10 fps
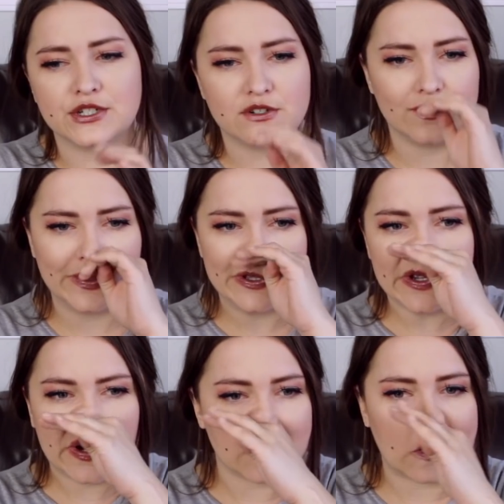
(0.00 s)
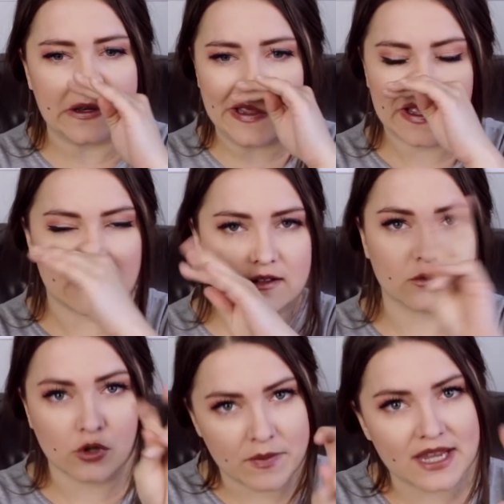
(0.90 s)
she would start getting
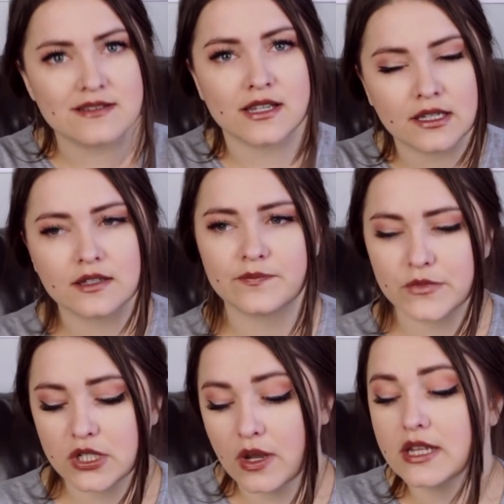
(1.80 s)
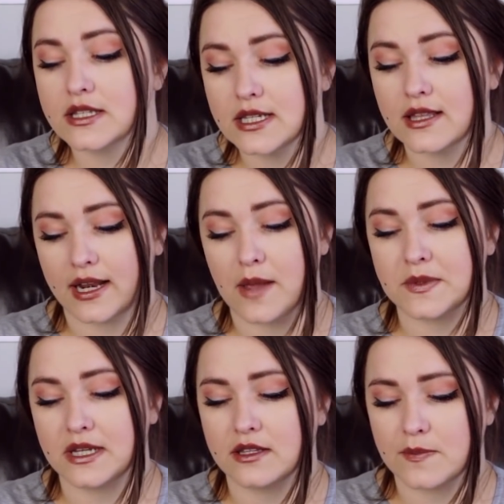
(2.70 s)
romantic. So I could see that
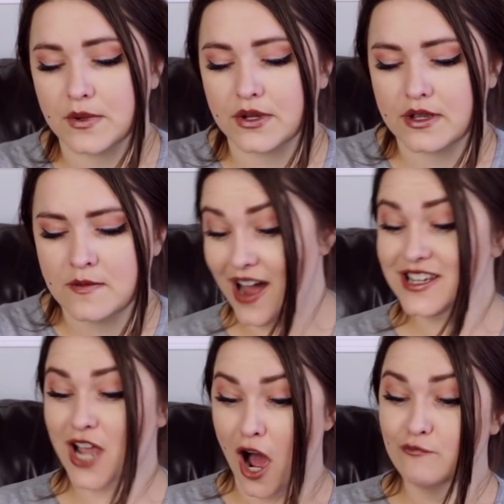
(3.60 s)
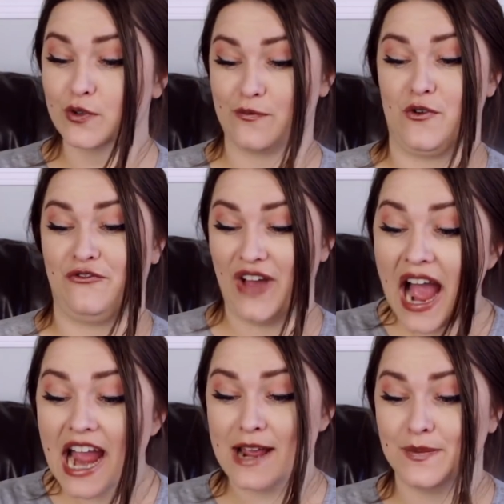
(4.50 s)
happening in the book. Uncomfortable
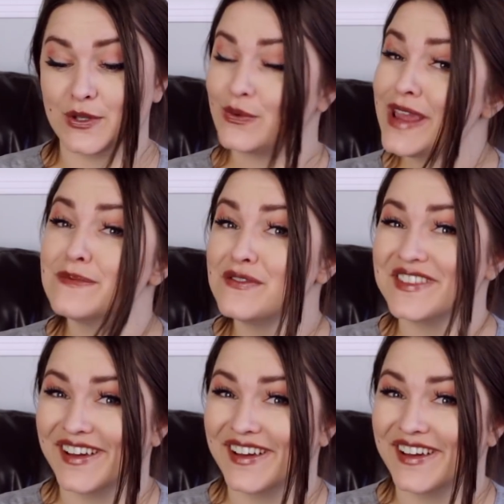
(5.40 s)
vibes. Great movie